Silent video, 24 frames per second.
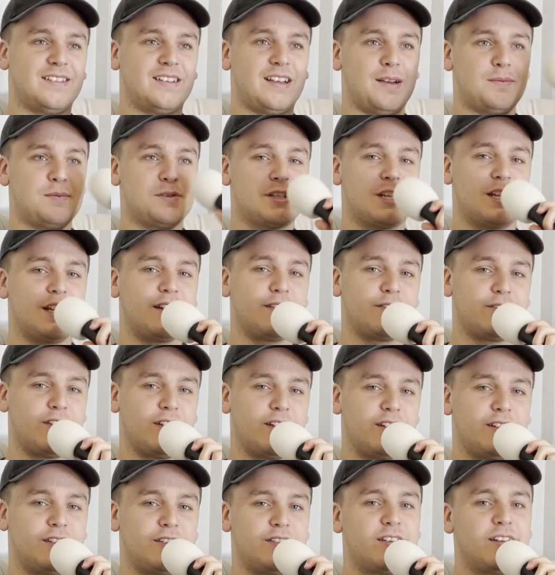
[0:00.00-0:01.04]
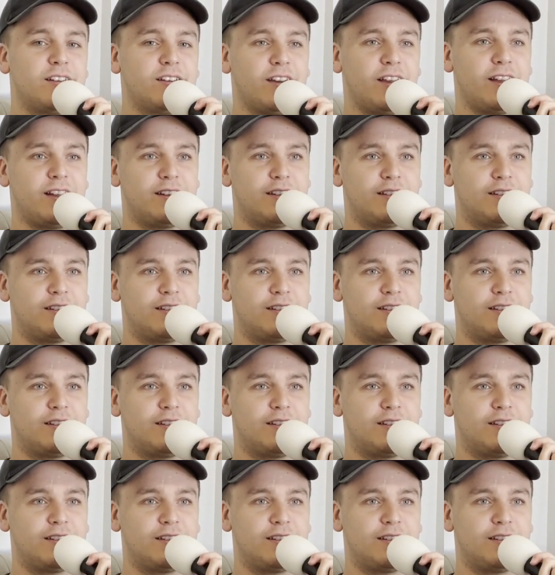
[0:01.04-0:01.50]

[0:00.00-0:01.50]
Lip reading: Just kidding, Brad. You did great.